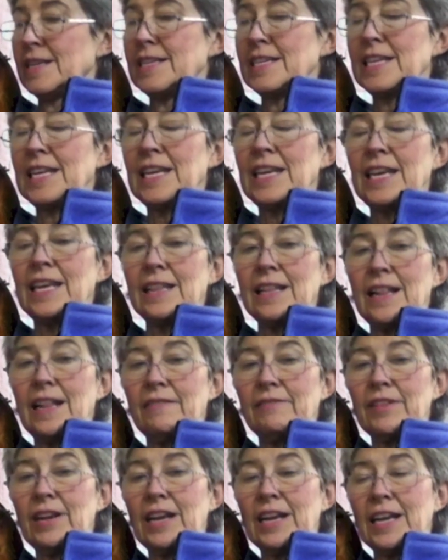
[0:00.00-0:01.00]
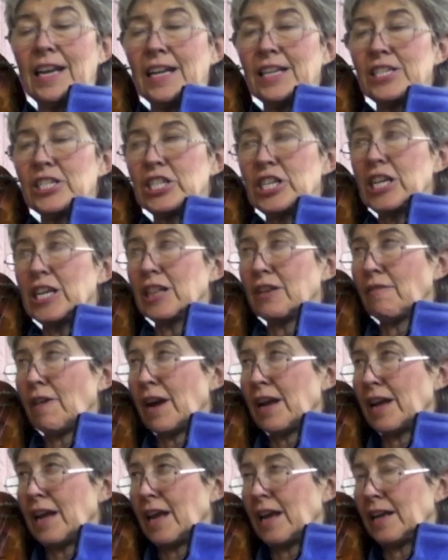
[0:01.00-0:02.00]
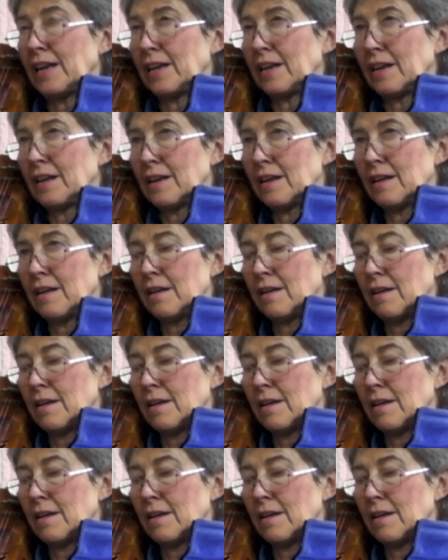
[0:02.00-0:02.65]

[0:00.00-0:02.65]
D in the left hand and G in the right hand.